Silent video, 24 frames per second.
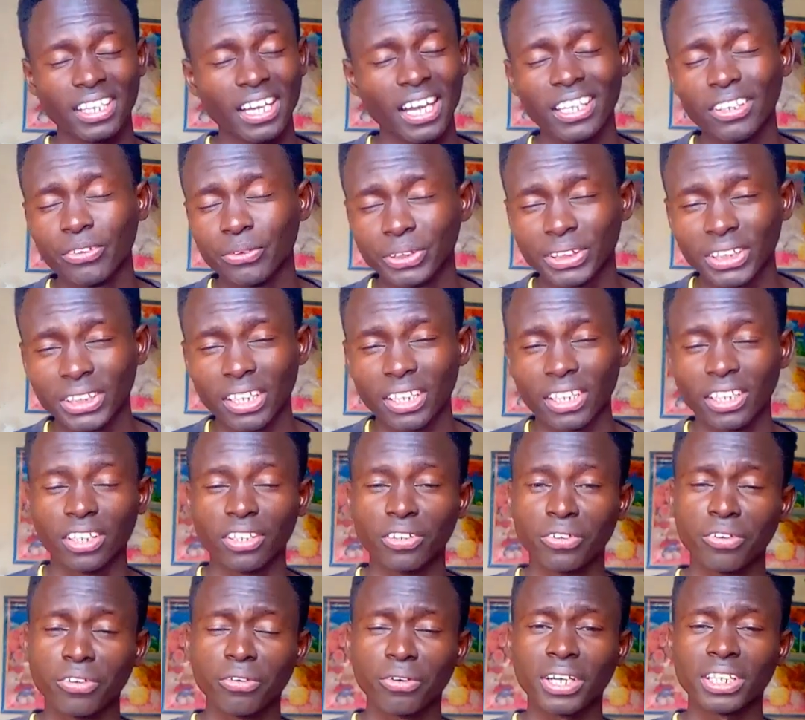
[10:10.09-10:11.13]

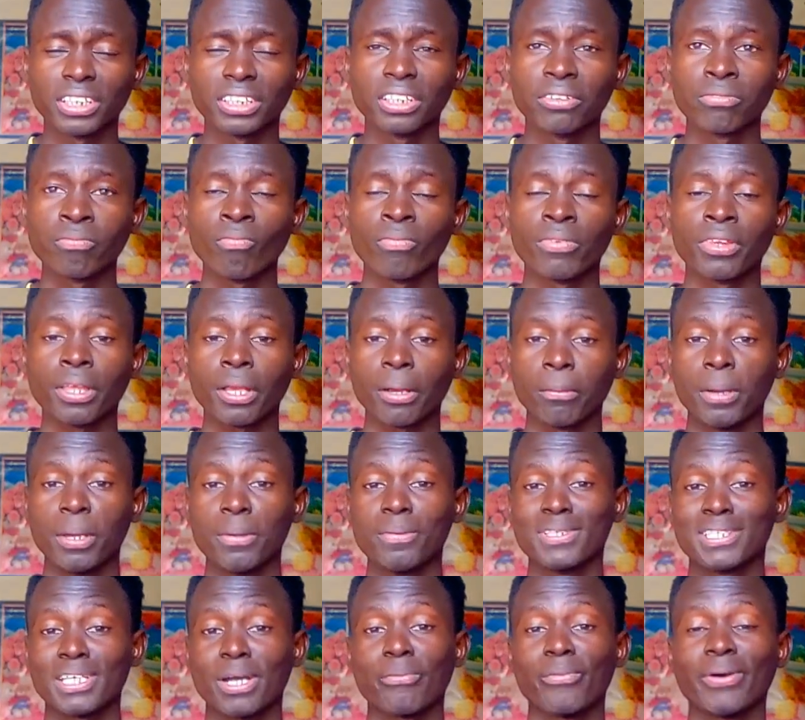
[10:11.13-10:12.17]
You know what?
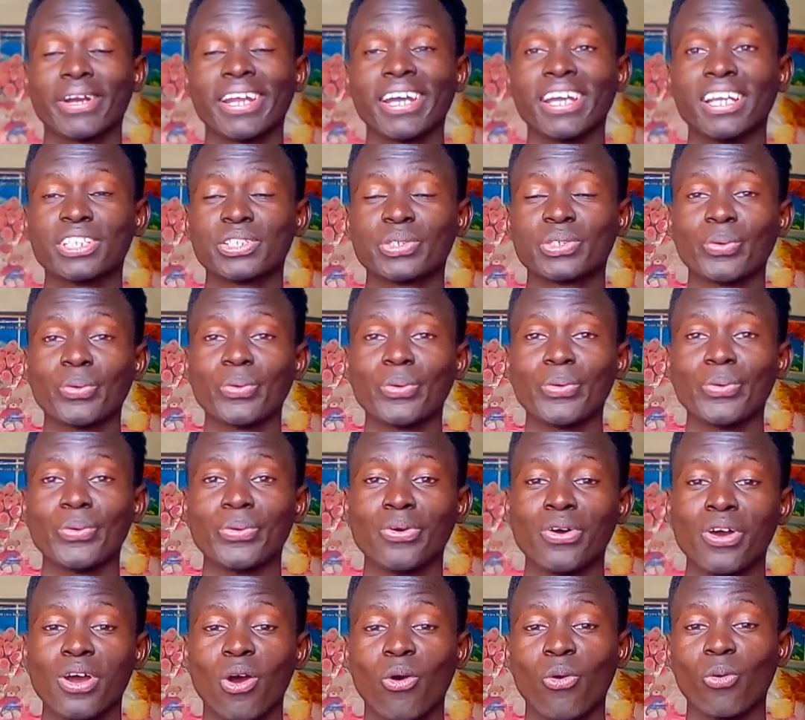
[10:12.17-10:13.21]
Maybe someone else
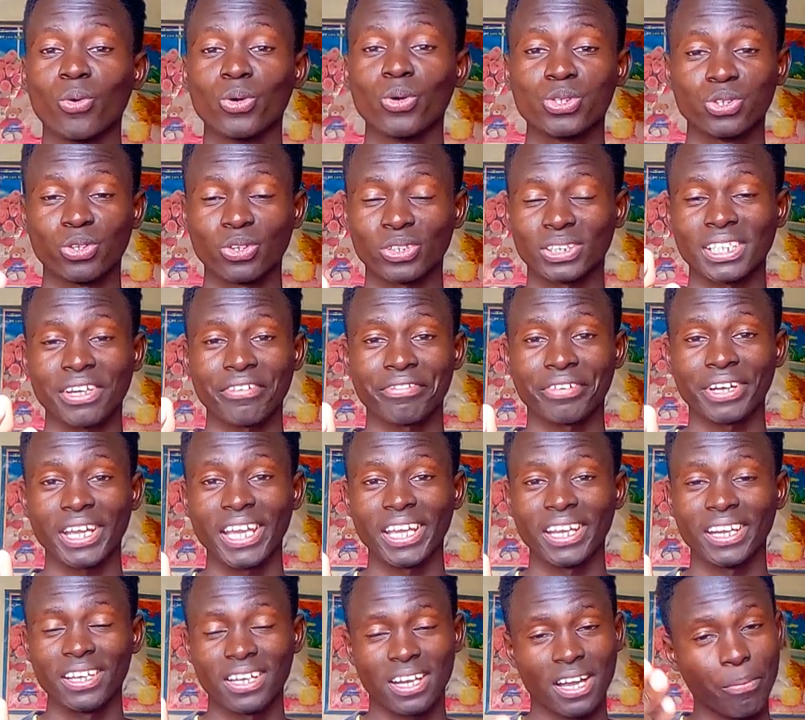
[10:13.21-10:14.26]
who was not
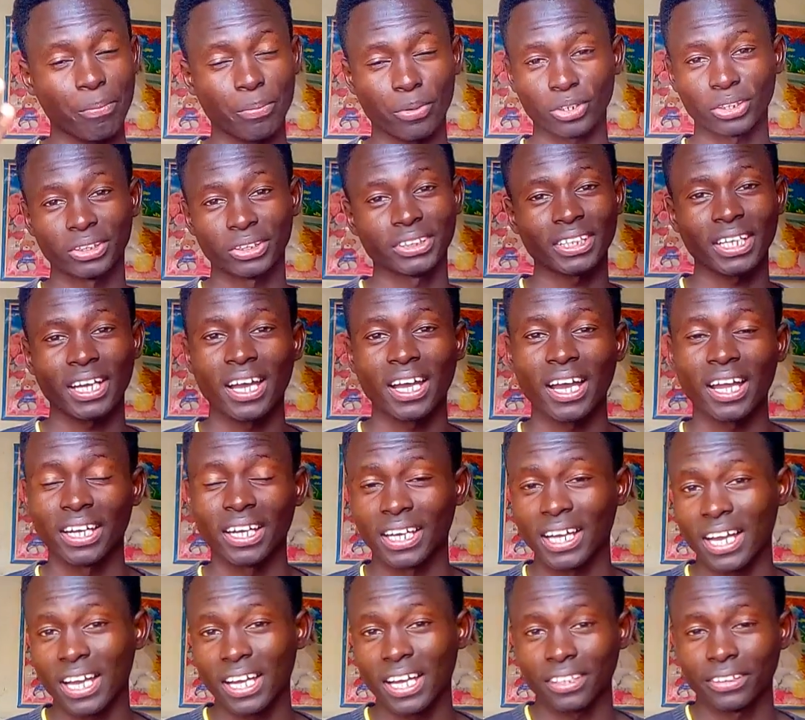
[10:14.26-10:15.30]
afraid approached her
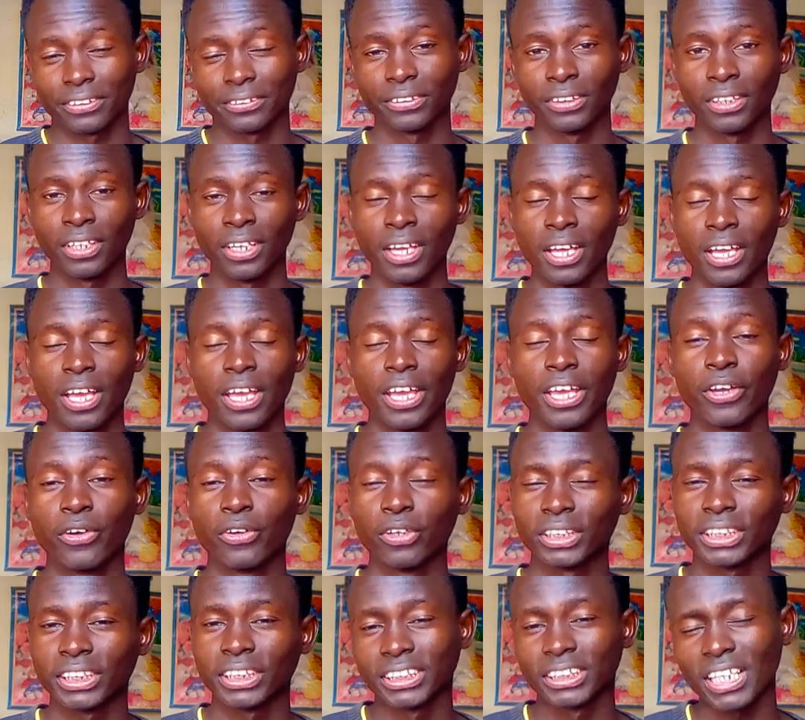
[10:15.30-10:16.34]
and he
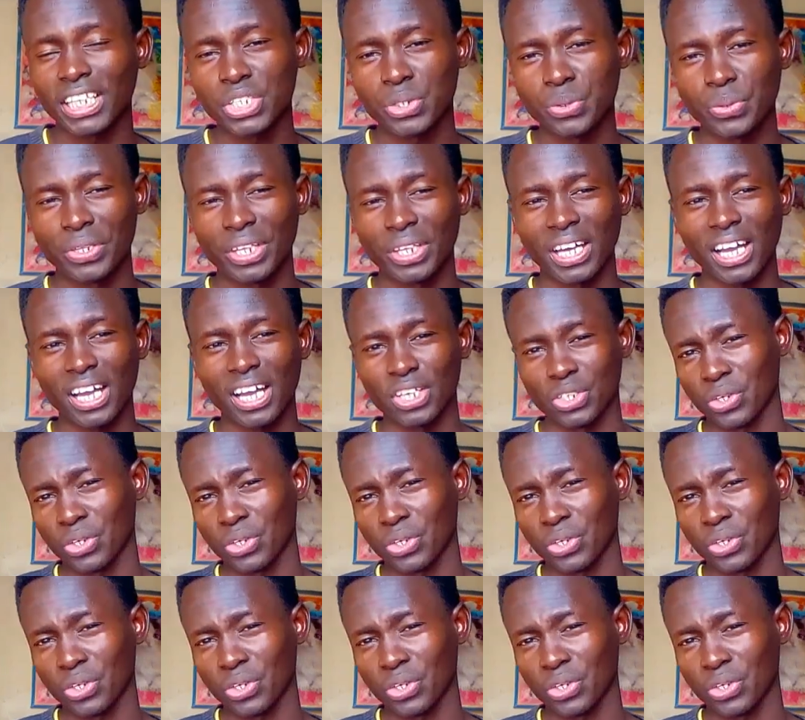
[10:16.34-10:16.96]
got a chance with her.